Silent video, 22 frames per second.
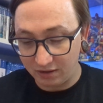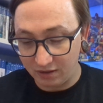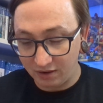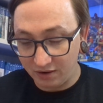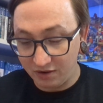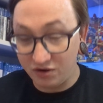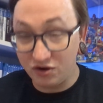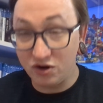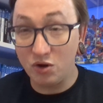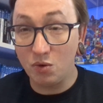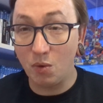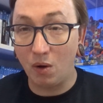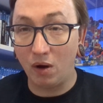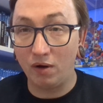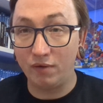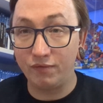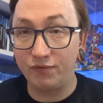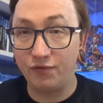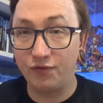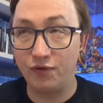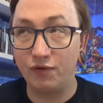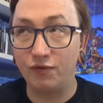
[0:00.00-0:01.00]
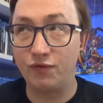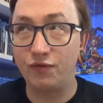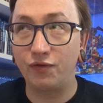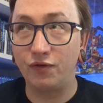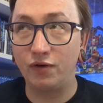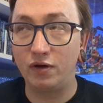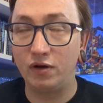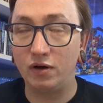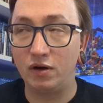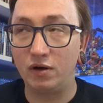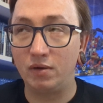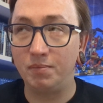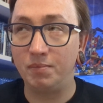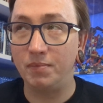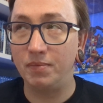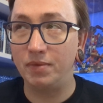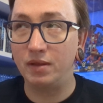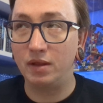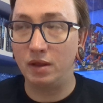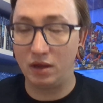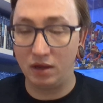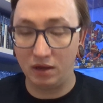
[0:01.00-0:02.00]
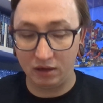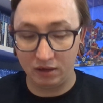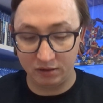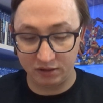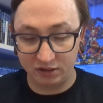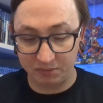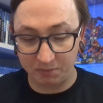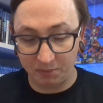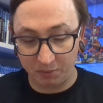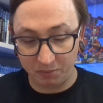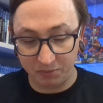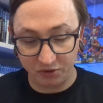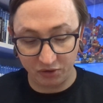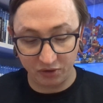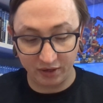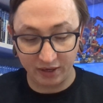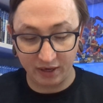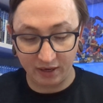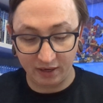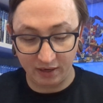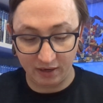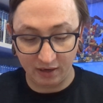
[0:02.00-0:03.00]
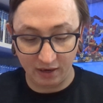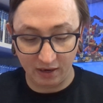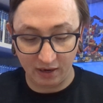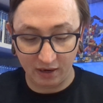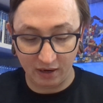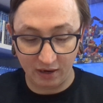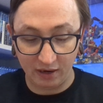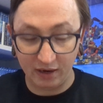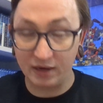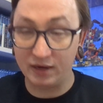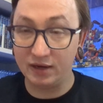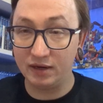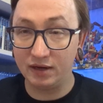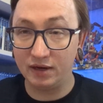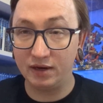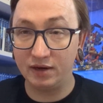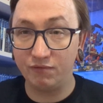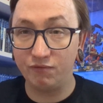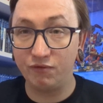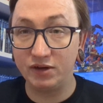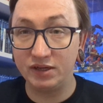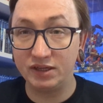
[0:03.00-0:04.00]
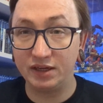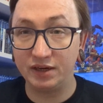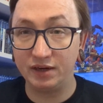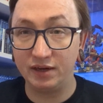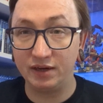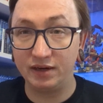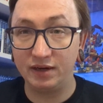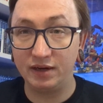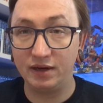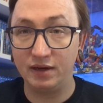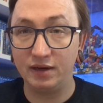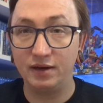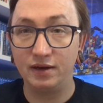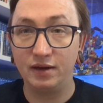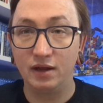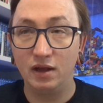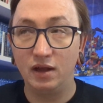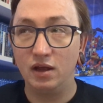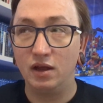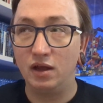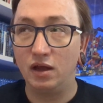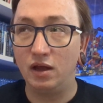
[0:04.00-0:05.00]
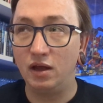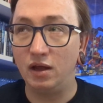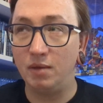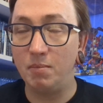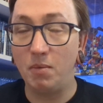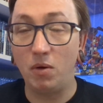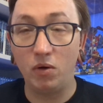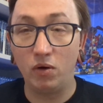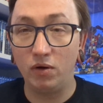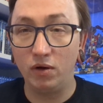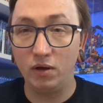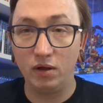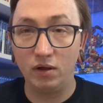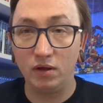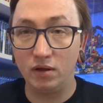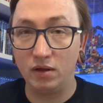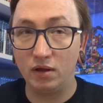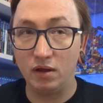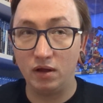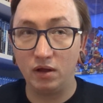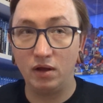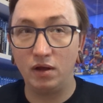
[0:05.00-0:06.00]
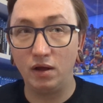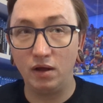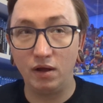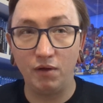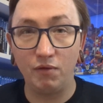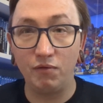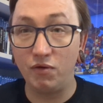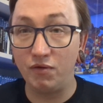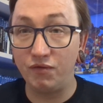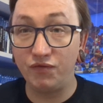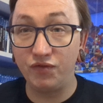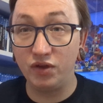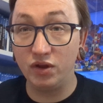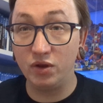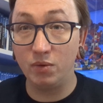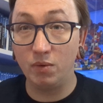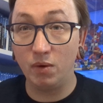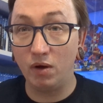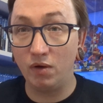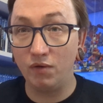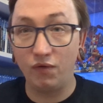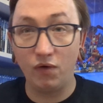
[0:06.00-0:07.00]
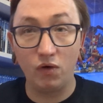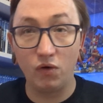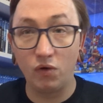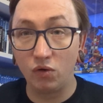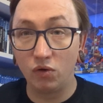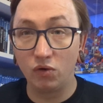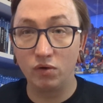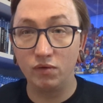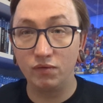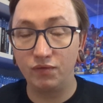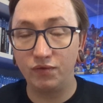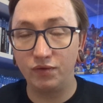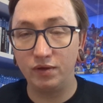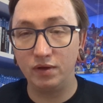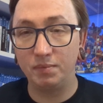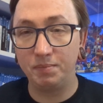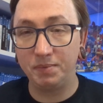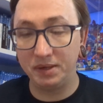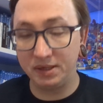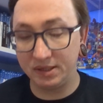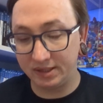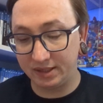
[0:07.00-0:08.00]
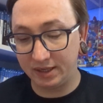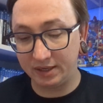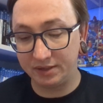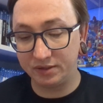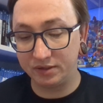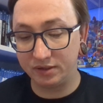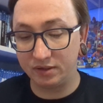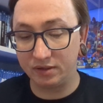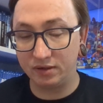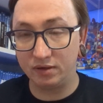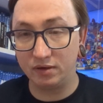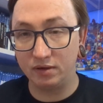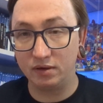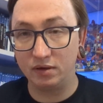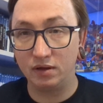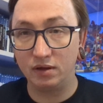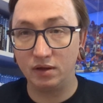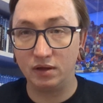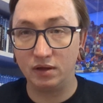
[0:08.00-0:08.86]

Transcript: knew of from Shmup Junkie. He recently did a review of all of the PC Engine